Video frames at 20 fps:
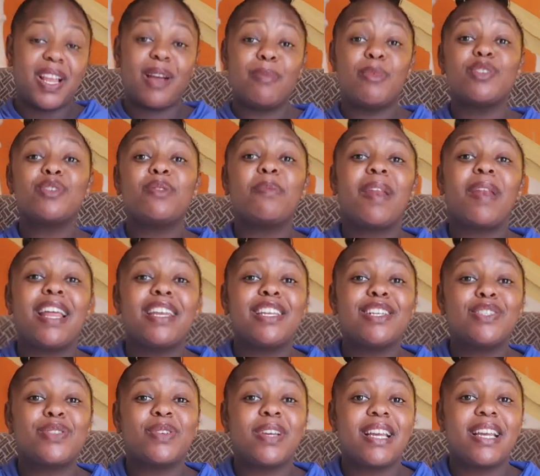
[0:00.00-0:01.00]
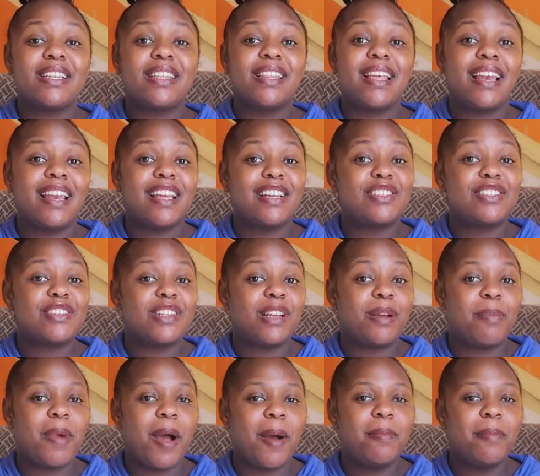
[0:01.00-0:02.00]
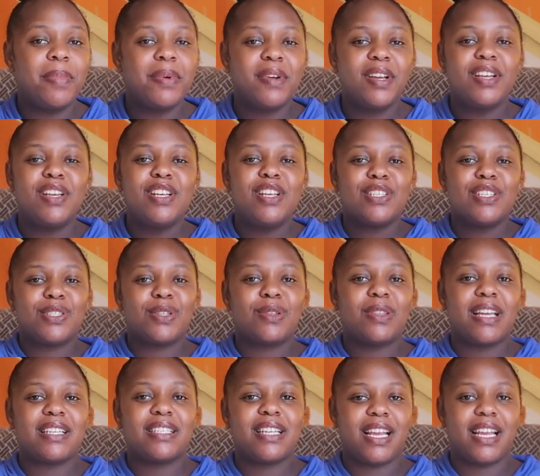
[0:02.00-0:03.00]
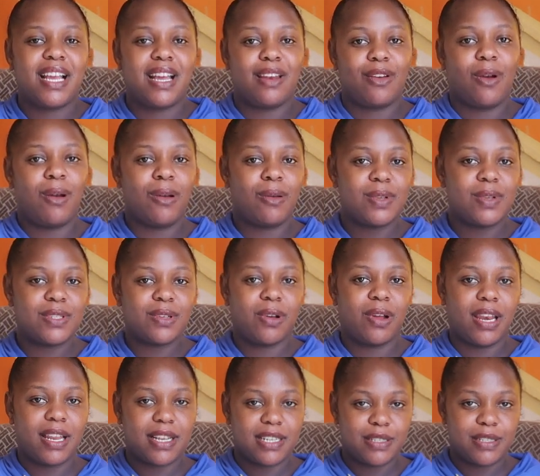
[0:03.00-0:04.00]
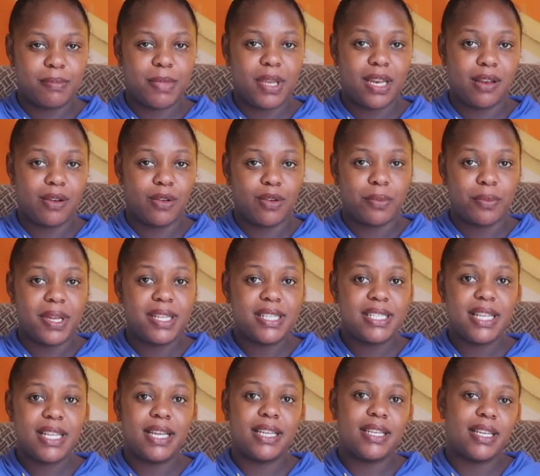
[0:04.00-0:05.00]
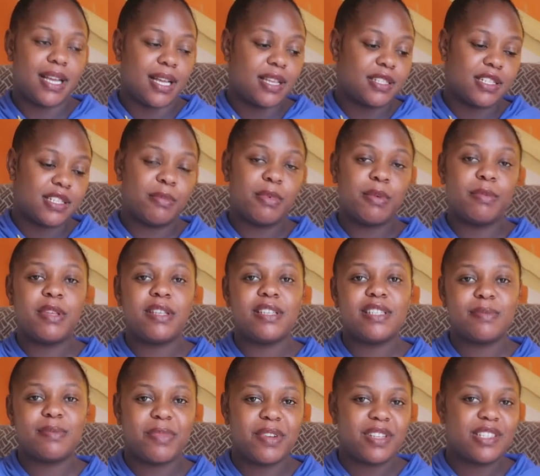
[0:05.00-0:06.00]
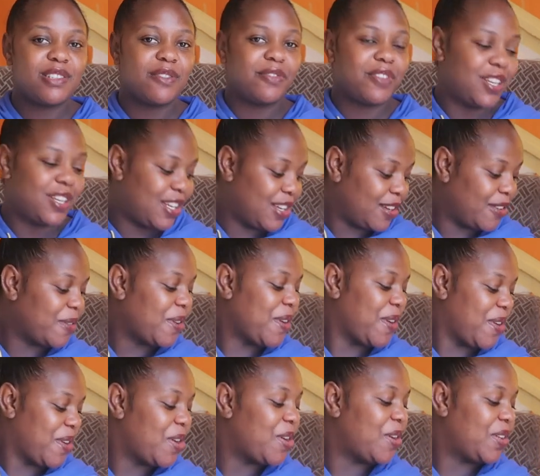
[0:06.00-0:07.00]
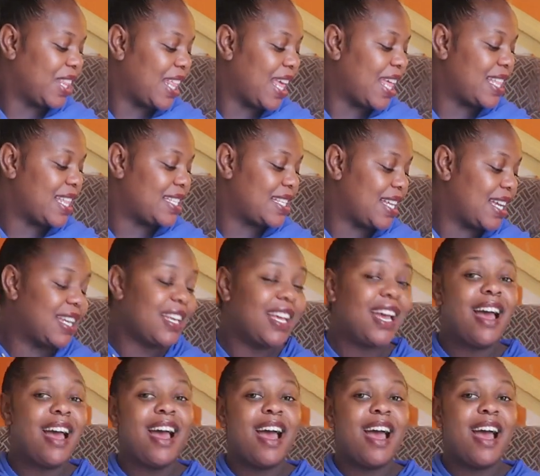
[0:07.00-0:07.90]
I'm also planning to get the electric pump so that I can always collect milk on one side as the baby is breastfeeding on the other side.